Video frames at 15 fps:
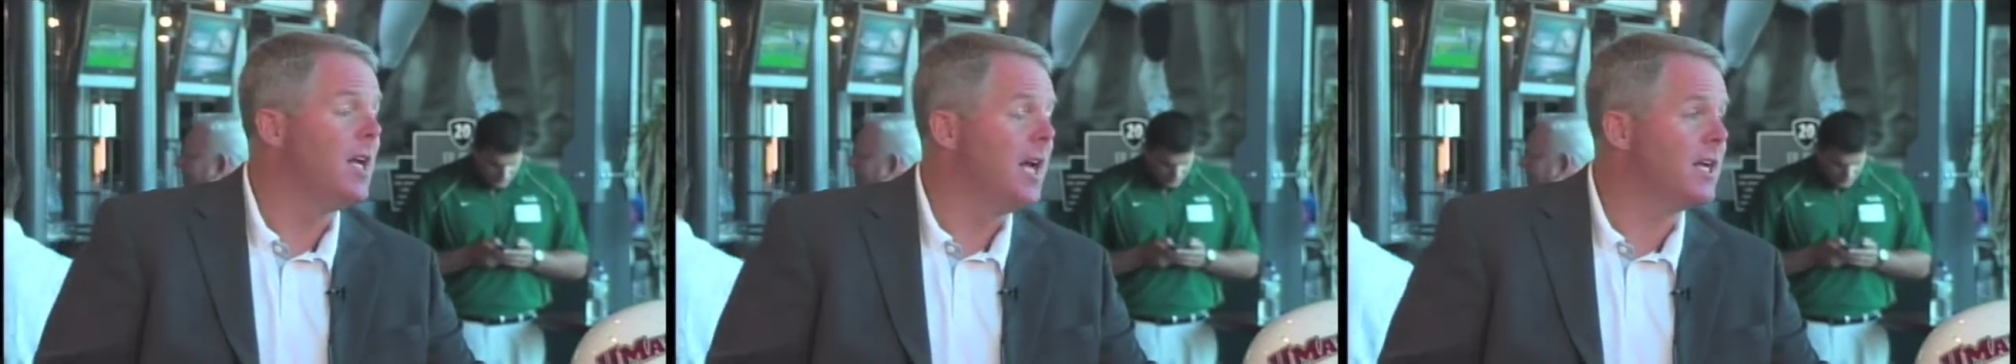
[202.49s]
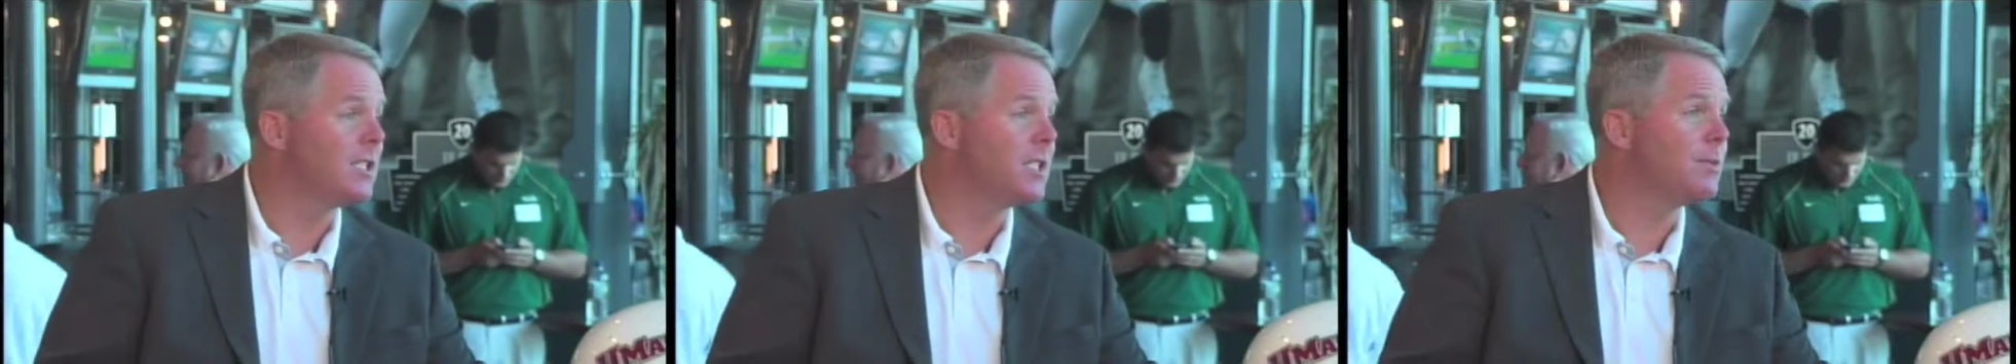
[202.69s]

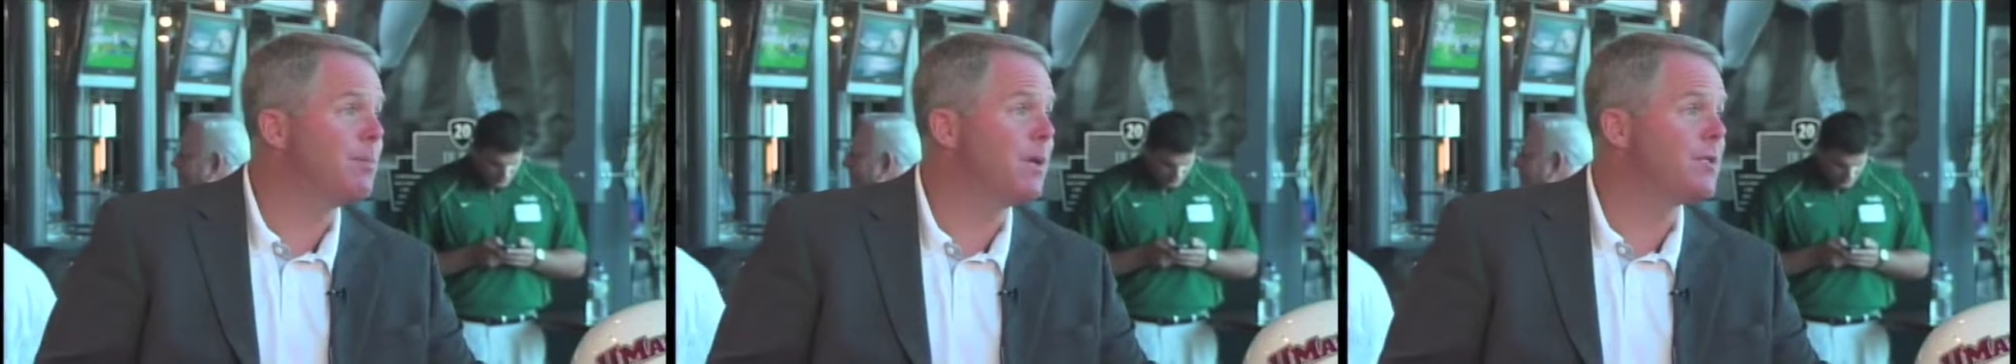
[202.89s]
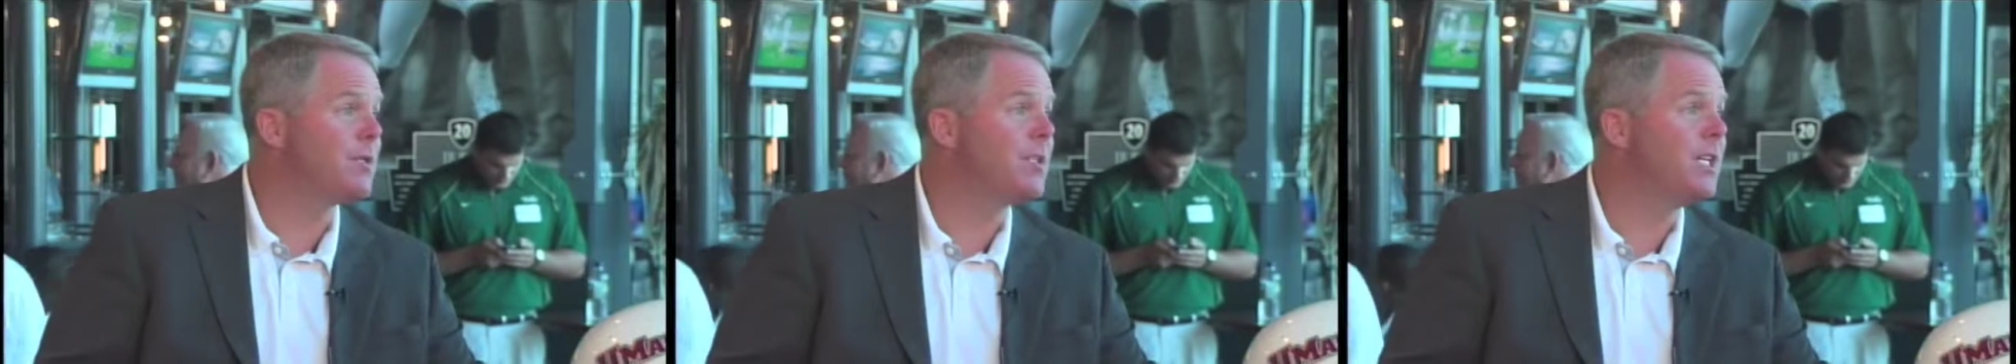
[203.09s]
as a
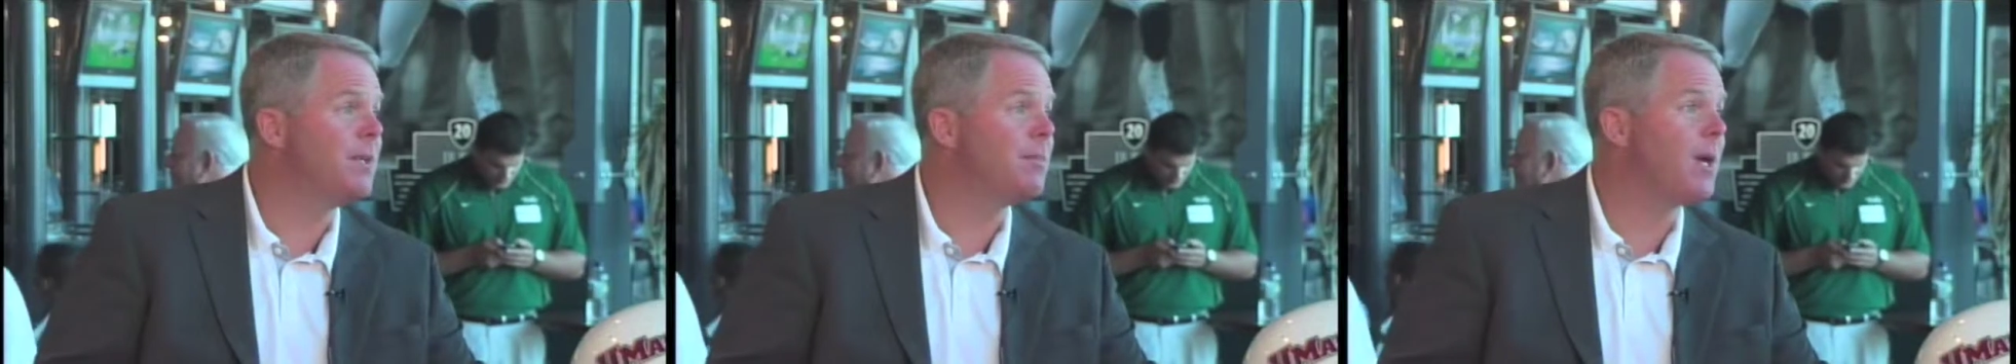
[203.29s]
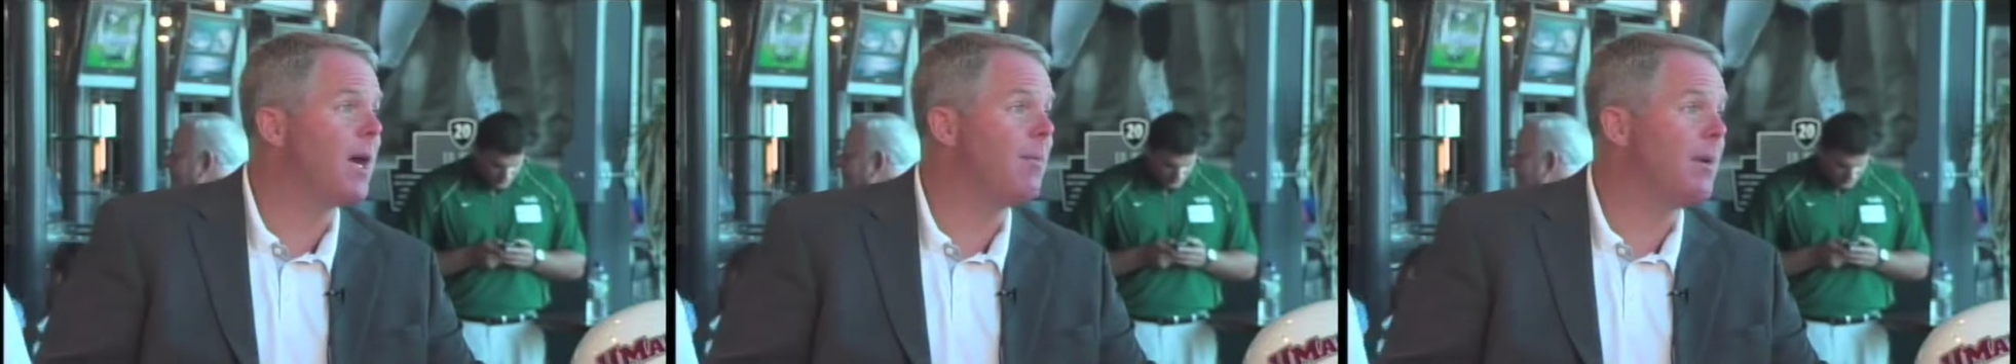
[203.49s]
special
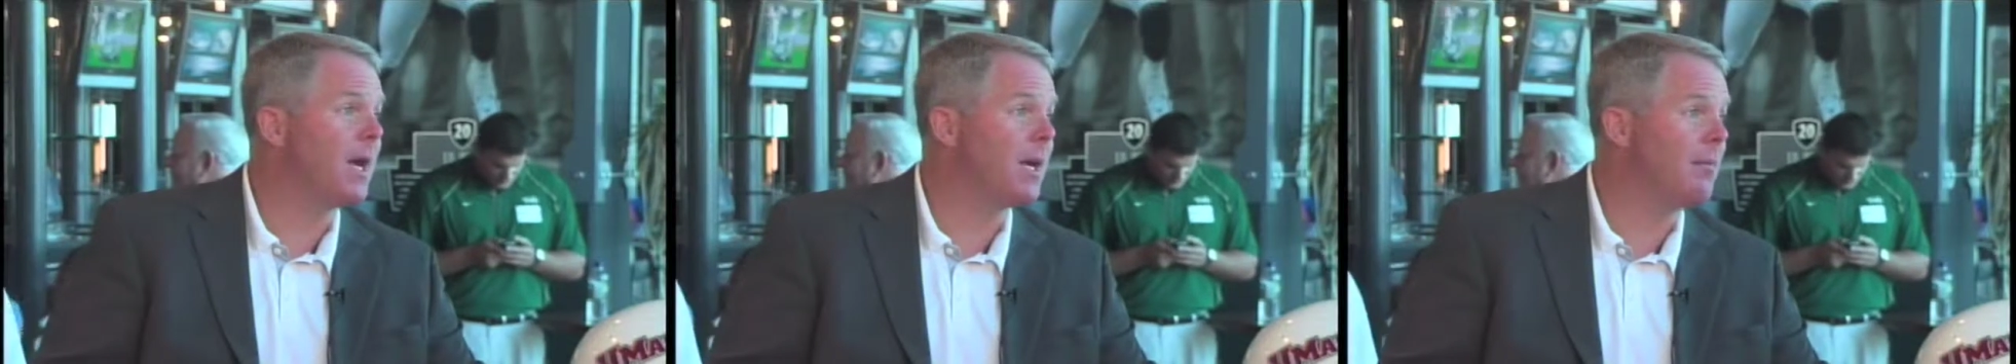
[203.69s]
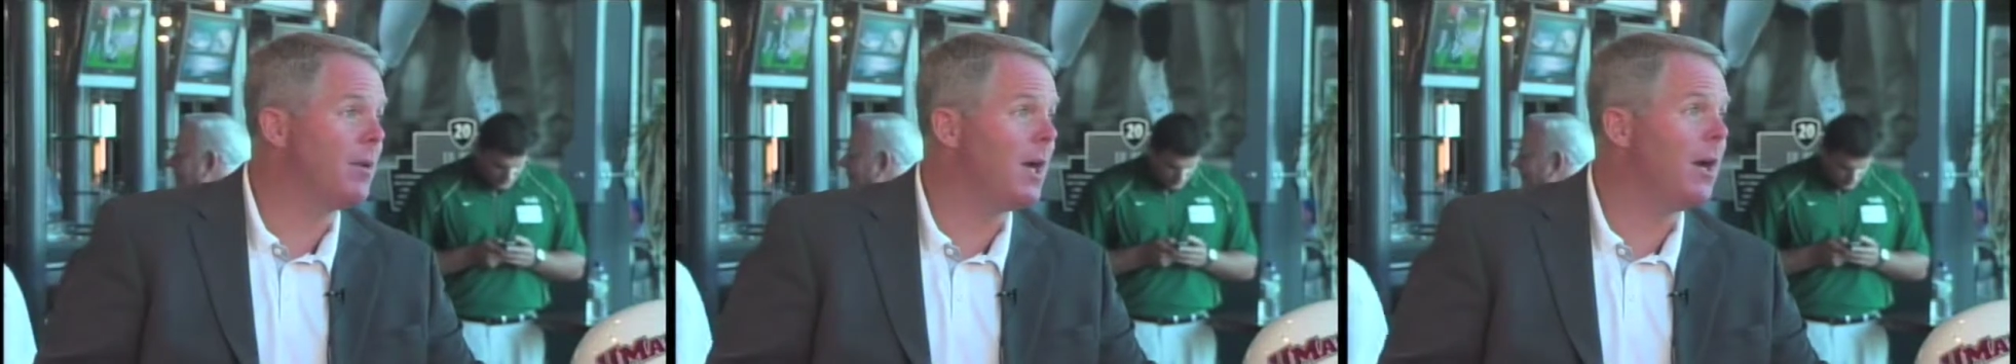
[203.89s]
team guy,
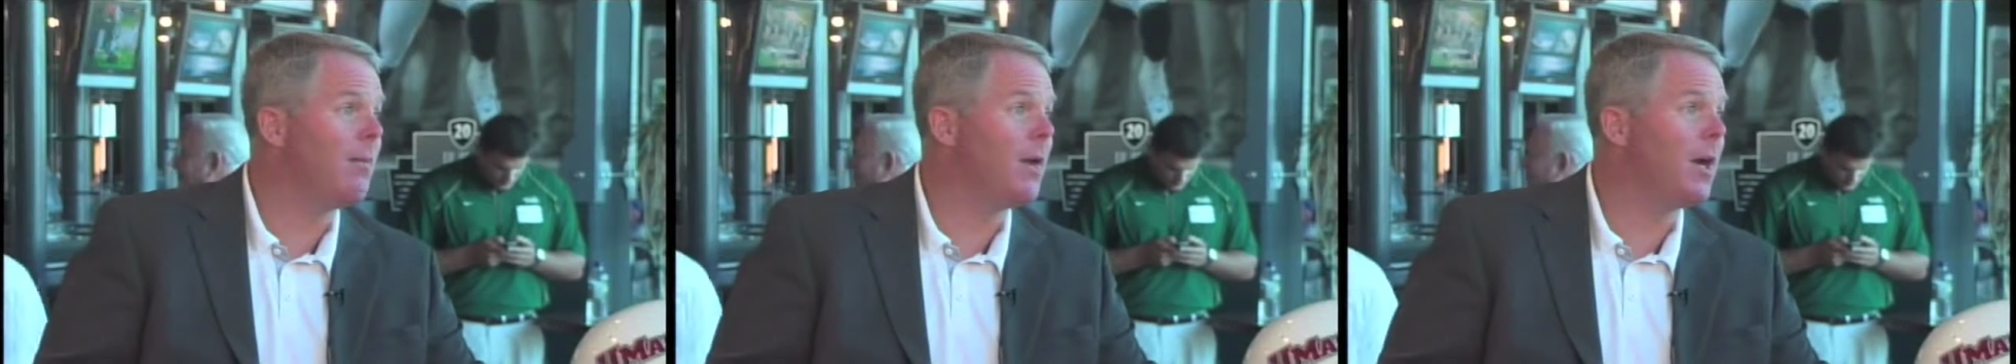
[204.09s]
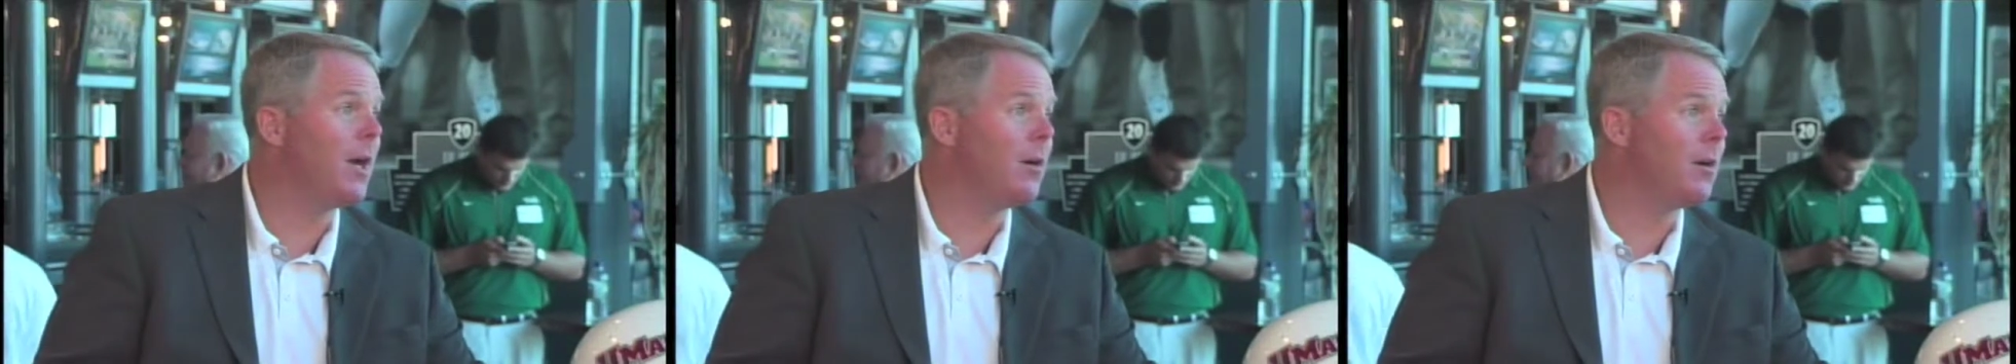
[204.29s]
backup
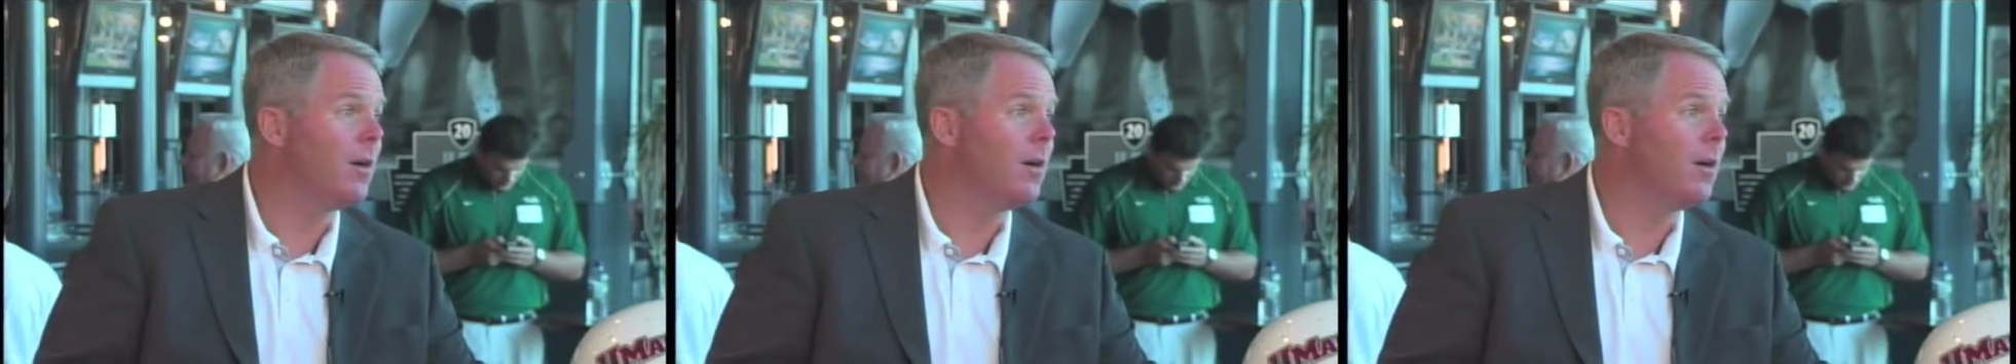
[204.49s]
linebacker,